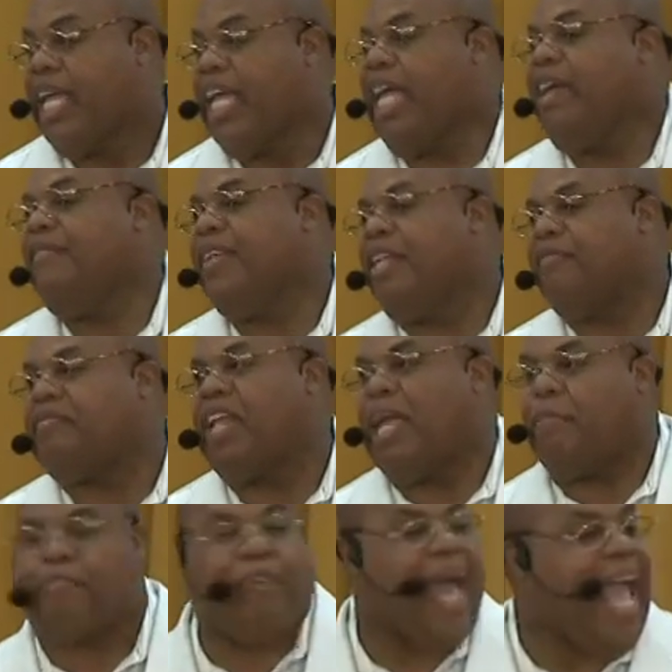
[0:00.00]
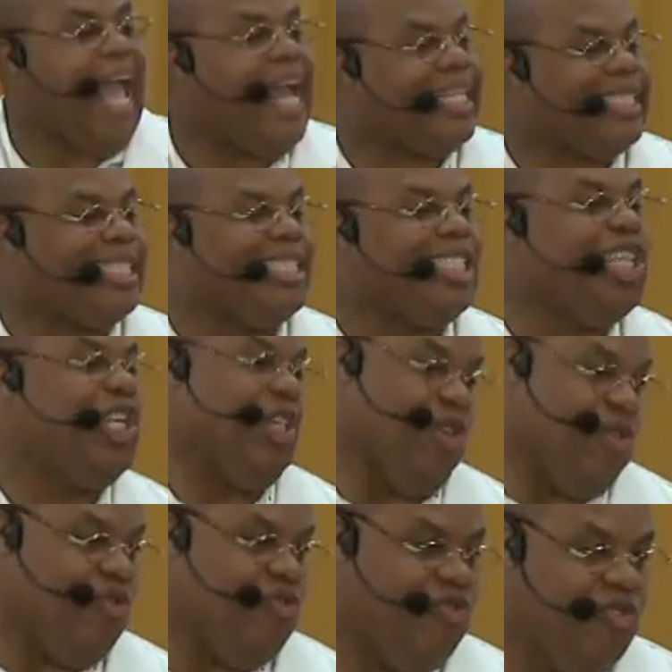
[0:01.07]
Even if they pass
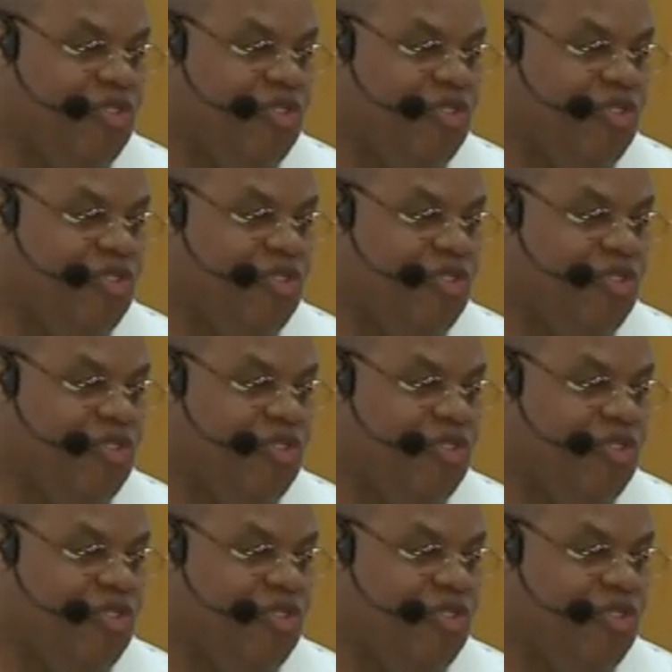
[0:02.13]
you,